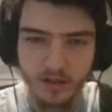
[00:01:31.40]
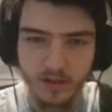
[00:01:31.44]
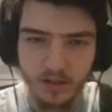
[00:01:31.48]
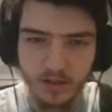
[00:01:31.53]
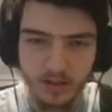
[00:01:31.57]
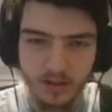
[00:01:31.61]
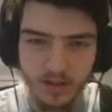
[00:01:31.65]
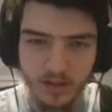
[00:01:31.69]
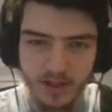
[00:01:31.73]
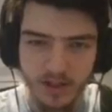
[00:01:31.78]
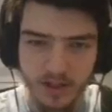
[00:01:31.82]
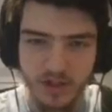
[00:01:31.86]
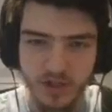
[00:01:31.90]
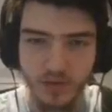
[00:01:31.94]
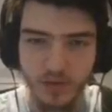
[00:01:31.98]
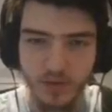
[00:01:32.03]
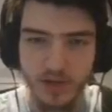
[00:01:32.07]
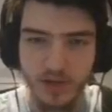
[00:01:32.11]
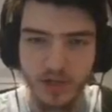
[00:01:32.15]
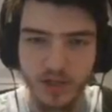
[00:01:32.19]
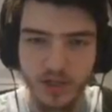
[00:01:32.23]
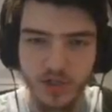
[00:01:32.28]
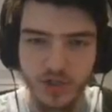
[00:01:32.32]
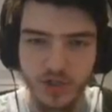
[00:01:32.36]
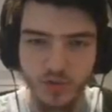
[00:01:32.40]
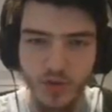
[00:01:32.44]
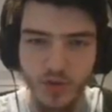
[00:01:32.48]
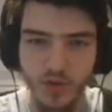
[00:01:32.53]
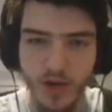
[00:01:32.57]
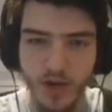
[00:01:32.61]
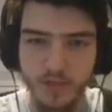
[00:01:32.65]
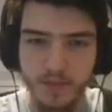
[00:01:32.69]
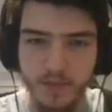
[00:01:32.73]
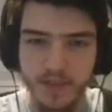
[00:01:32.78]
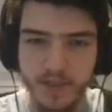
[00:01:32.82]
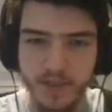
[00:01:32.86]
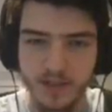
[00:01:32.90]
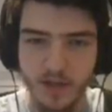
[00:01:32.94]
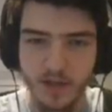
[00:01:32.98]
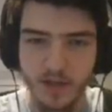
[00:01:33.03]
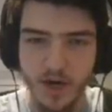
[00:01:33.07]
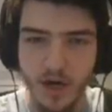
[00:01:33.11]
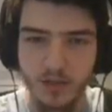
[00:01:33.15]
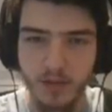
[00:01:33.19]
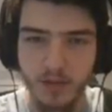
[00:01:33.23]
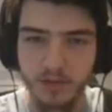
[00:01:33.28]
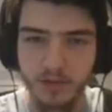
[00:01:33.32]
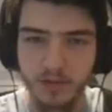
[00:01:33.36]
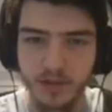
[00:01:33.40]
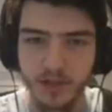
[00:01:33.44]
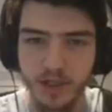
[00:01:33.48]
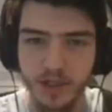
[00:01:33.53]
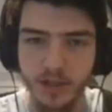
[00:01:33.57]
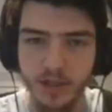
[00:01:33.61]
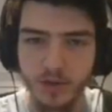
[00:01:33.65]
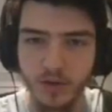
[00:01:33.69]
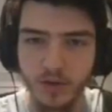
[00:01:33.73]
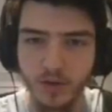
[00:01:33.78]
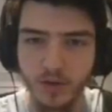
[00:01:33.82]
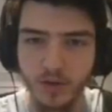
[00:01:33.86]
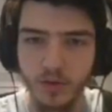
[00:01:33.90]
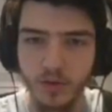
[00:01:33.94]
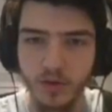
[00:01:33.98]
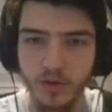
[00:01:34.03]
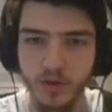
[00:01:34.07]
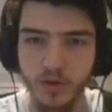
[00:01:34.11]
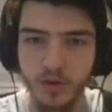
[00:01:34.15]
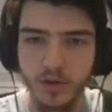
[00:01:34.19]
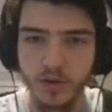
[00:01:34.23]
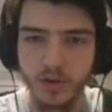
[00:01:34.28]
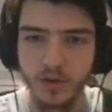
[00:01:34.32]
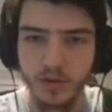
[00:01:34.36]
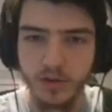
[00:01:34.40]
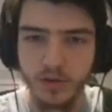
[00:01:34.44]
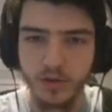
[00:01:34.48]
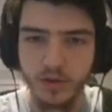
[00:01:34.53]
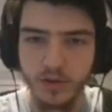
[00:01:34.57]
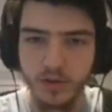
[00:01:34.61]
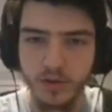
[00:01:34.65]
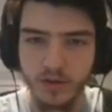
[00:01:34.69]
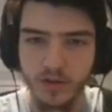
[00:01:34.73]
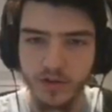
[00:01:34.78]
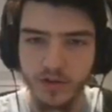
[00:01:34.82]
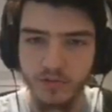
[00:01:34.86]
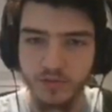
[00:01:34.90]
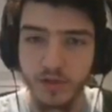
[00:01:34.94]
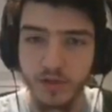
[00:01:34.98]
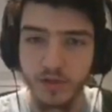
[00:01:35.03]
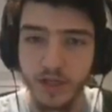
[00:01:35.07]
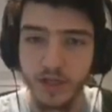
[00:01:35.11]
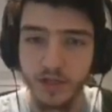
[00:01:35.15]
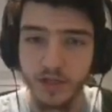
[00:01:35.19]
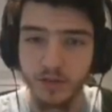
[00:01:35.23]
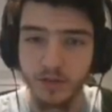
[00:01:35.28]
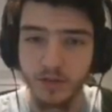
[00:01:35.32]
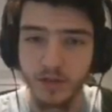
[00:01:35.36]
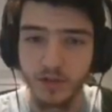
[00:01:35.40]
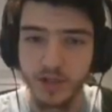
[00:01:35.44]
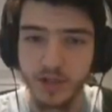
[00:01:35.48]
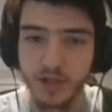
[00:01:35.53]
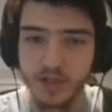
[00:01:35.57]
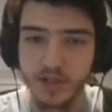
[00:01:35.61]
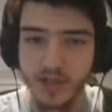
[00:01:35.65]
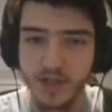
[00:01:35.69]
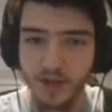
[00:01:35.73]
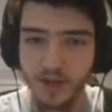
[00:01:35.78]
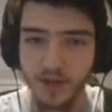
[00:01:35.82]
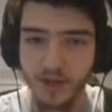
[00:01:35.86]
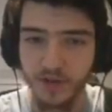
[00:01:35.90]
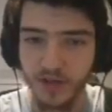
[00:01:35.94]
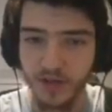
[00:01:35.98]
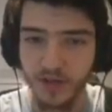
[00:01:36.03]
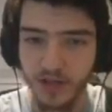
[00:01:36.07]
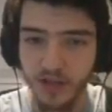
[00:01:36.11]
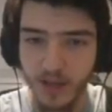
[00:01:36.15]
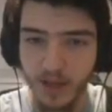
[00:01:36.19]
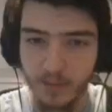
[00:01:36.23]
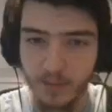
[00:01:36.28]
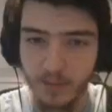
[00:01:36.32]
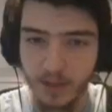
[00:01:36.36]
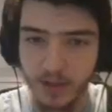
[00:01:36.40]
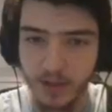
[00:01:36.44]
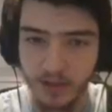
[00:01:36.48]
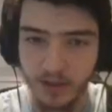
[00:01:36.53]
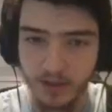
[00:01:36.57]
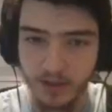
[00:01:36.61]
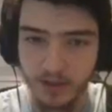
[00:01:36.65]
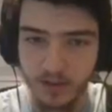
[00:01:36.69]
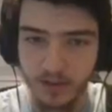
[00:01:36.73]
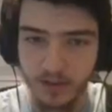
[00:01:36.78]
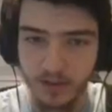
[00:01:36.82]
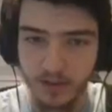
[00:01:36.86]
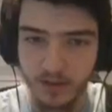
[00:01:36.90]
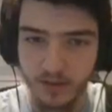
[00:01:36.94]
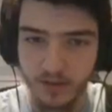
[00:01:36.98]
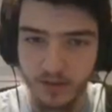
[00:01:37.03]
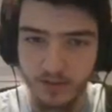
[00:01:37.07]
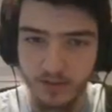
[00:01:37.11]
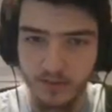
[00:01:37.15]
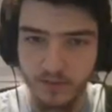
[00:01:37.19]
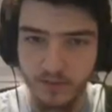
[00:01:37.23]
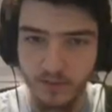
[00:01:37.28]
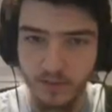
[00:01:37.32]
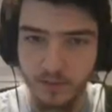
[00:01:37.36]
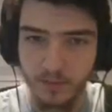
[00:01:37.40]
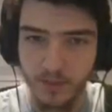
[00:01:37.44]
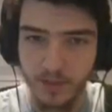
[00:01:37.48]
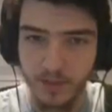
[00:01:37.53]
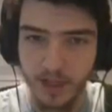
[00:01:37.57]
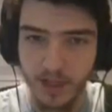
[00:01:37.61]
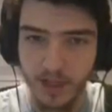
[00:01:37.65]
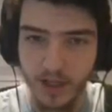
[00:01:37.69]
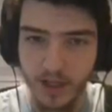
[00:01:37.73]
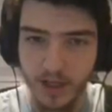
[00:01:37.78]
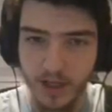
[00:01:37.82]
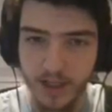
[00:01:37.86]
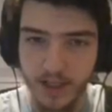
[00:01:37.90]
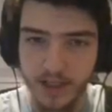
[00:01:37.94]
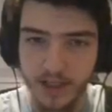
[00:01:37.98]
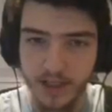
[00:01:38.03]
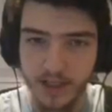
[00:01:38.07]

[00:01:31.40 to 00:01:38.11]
As you know what? I can just grab this cobble here. That's right here, because nothing can get me from behind.